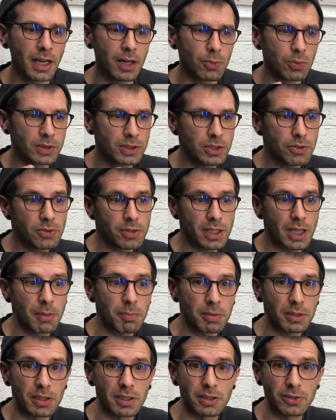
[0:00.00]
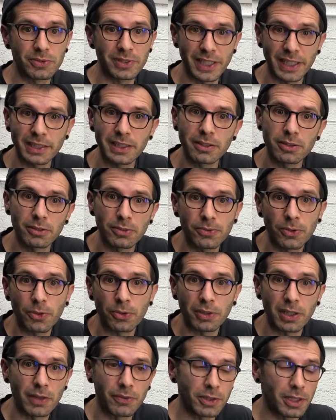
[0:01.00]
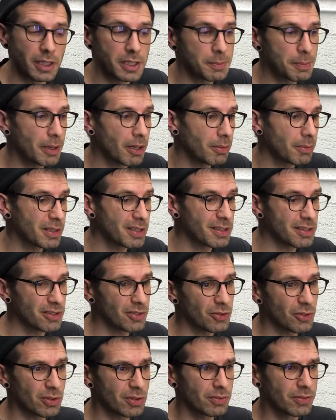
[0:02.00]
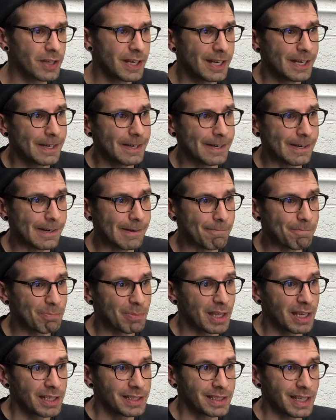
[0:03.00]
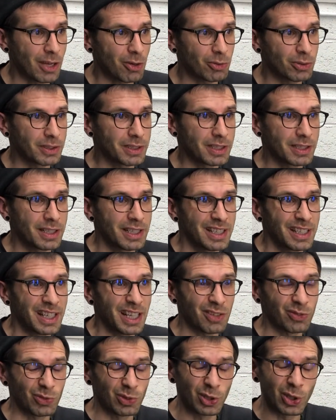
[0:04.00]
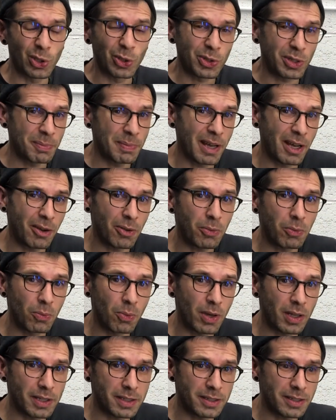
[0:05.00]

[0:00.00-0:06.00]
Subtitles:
we'll do a couple of technical photographic experiments to sort of not only kind of learn about what